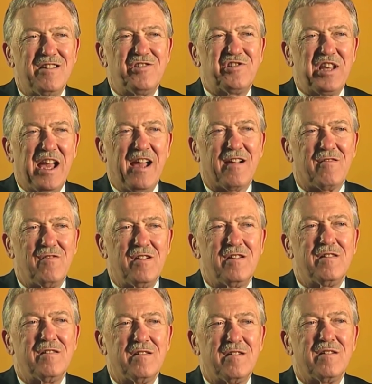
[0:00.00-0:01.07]
exactly.
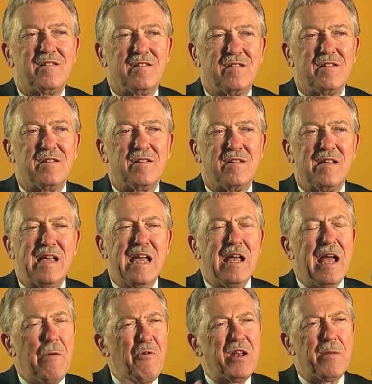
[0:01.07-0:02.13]
yeah. uh,
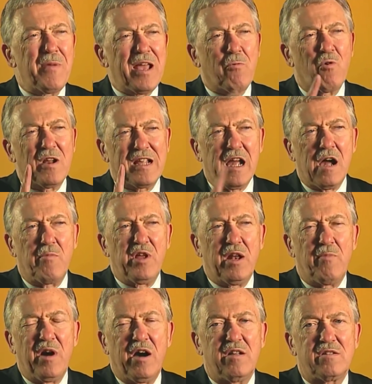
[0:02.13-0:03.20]
I wanted to make one comment
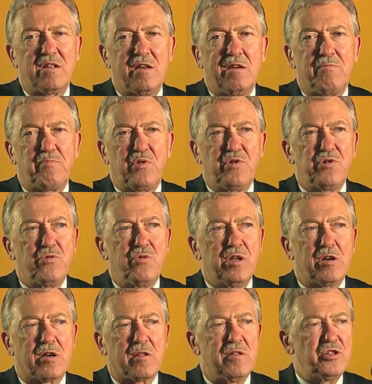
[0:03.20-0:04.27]
about uh, yeah. Purdue
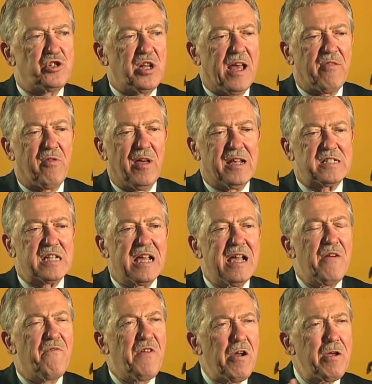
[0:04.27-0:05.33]
Intercollegiate Athletics.
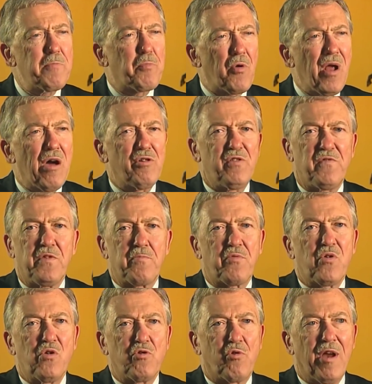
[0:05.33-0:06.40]
Uh-huh. Very proud of the
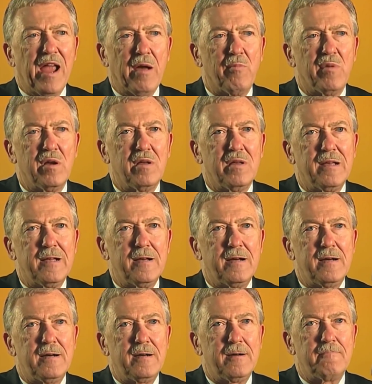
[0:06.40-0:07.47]
program. Yes.
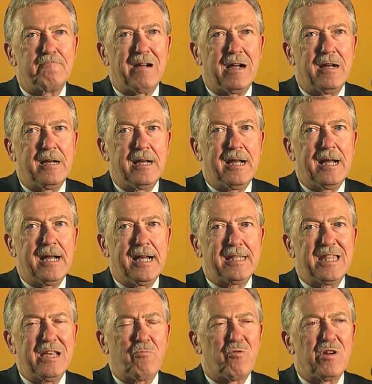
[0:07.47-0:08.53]
Um, I
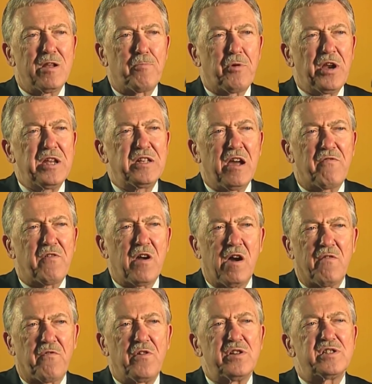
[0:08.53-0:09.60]
think we're in a pretty tough
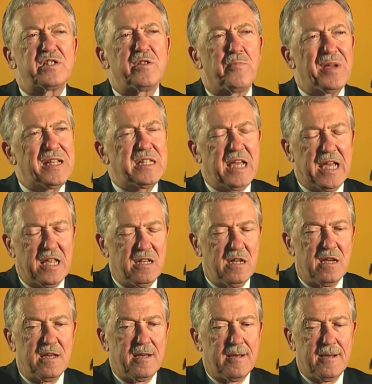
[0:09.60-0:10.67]
conference, the Big Ten.
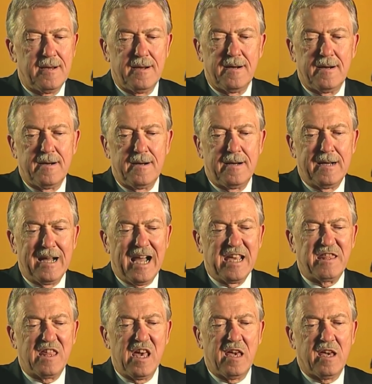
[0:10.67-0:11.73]
Uh,
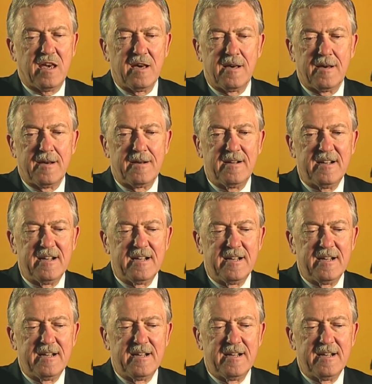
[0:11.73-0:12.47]
I think uh,